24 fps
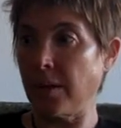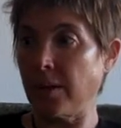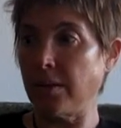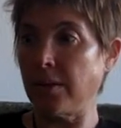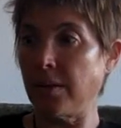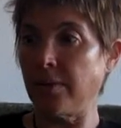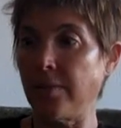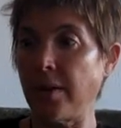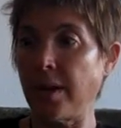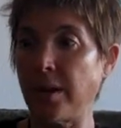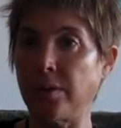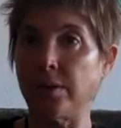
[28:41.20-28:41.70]

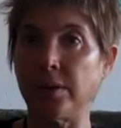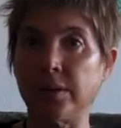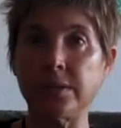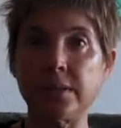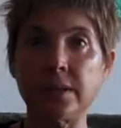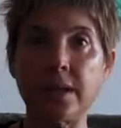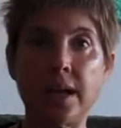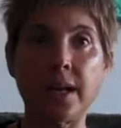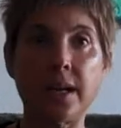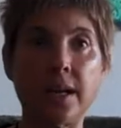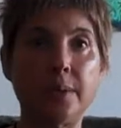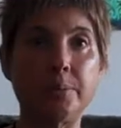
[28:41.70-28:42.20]
the veterans
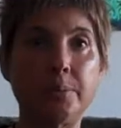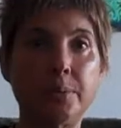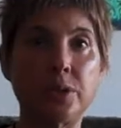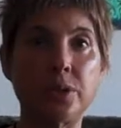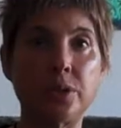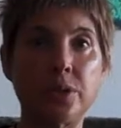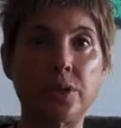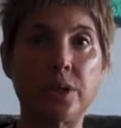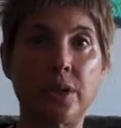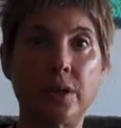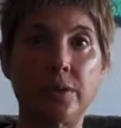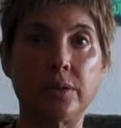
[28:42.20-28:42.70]
got up and
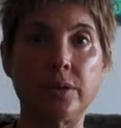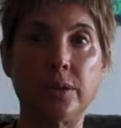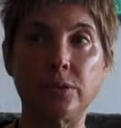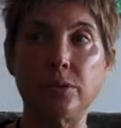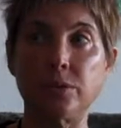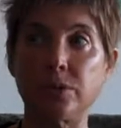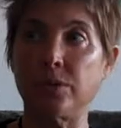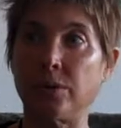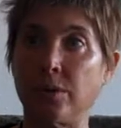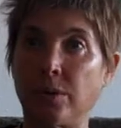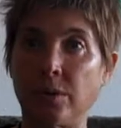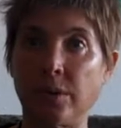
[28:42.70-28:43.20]
shared their
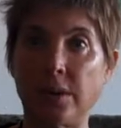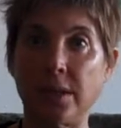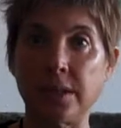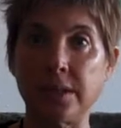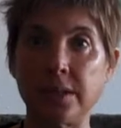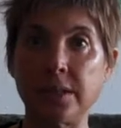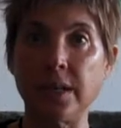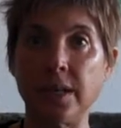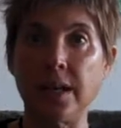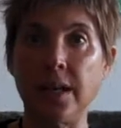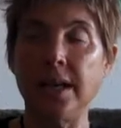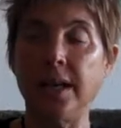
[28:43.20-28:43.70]

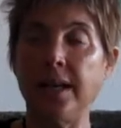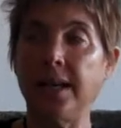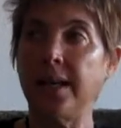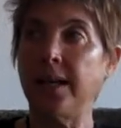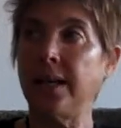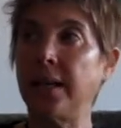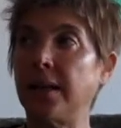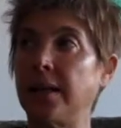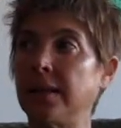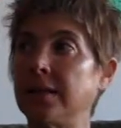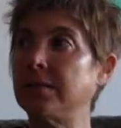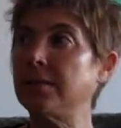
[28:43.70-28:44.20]
stories,
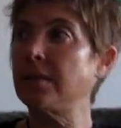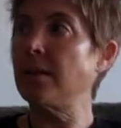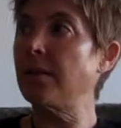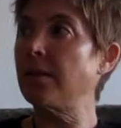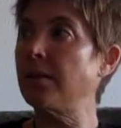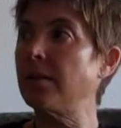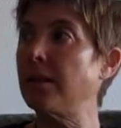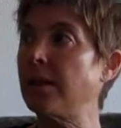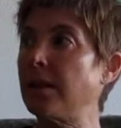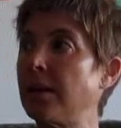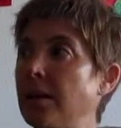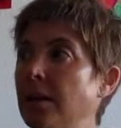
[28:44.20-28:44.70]
is
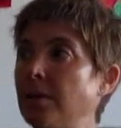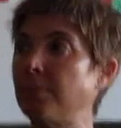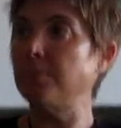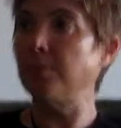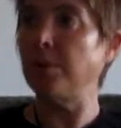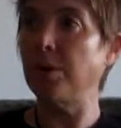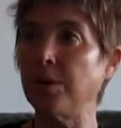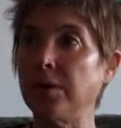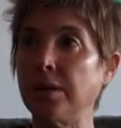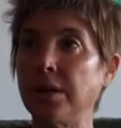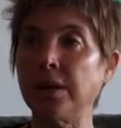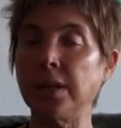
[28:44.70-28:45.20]
the
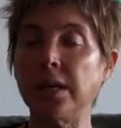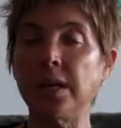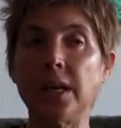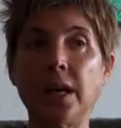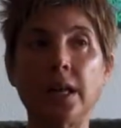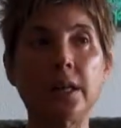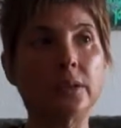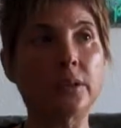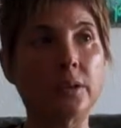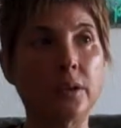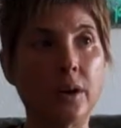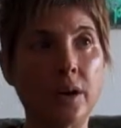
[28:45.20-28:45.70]
community
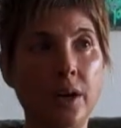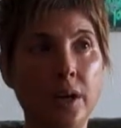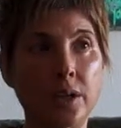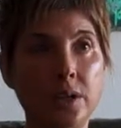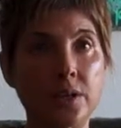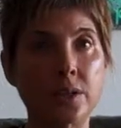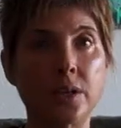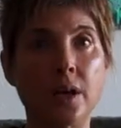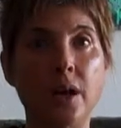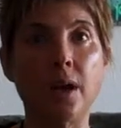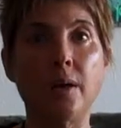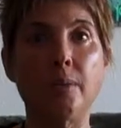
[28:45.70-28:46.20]
at
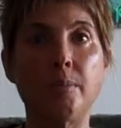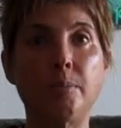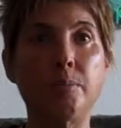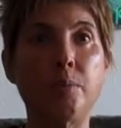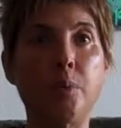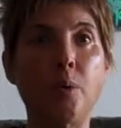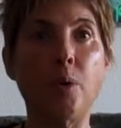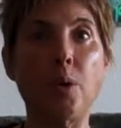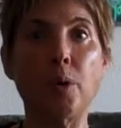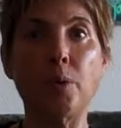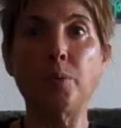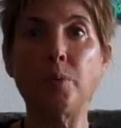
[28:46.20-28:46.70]
large
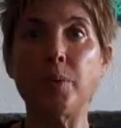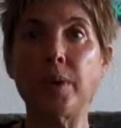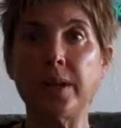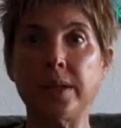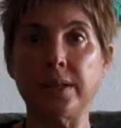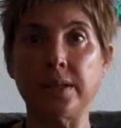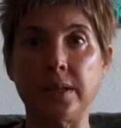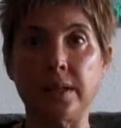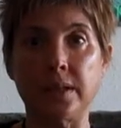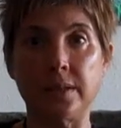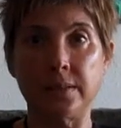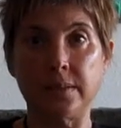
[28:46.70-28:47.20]
bore
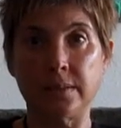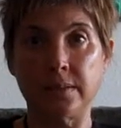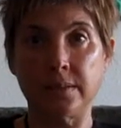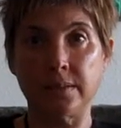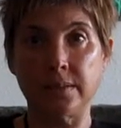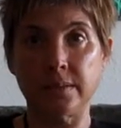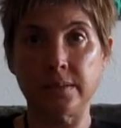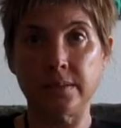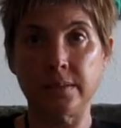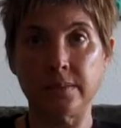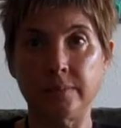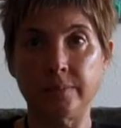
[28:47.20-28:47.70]

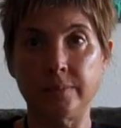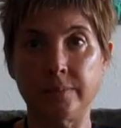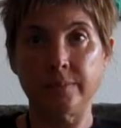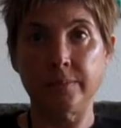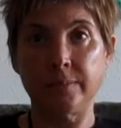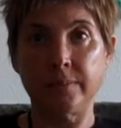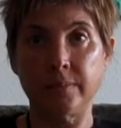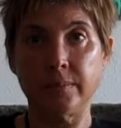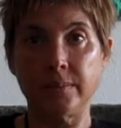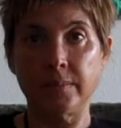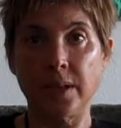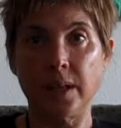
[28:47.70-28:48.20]
witness,
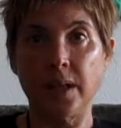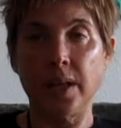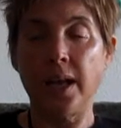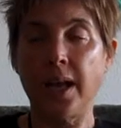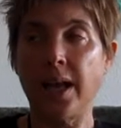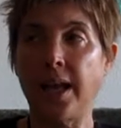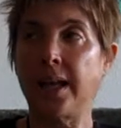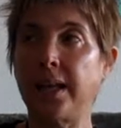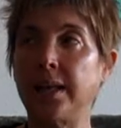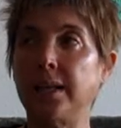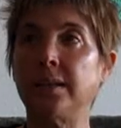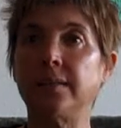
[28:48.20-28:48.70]

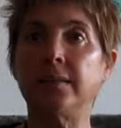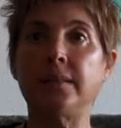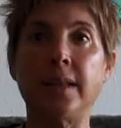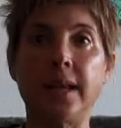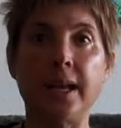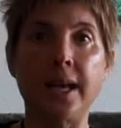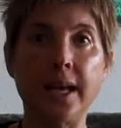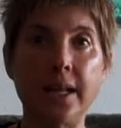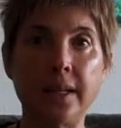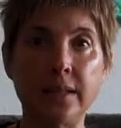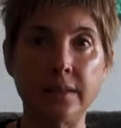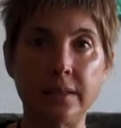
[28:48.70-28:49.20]
and in
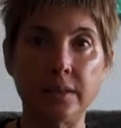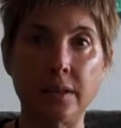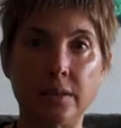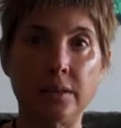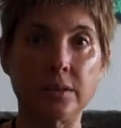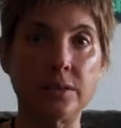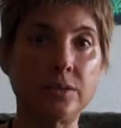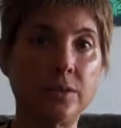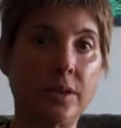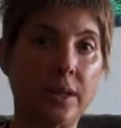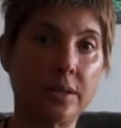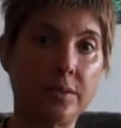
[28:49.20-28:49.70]
that there
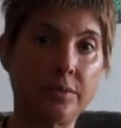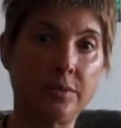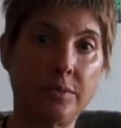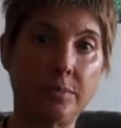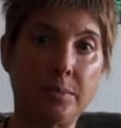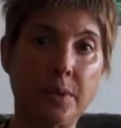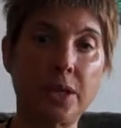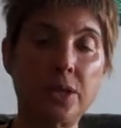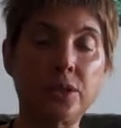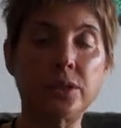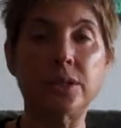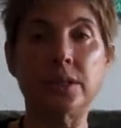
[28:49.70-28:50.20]
is
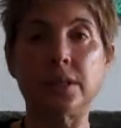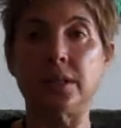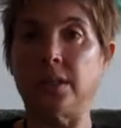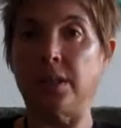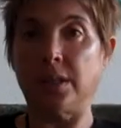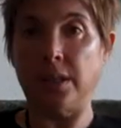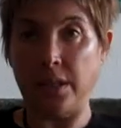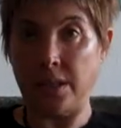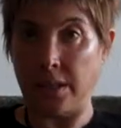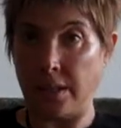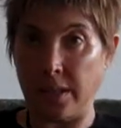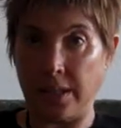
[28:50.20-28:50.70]
transformation and
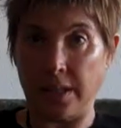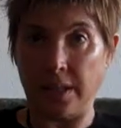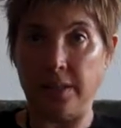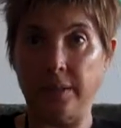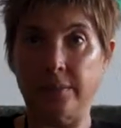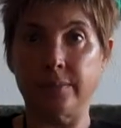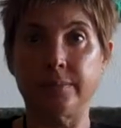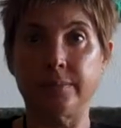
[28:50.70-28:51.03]
healing.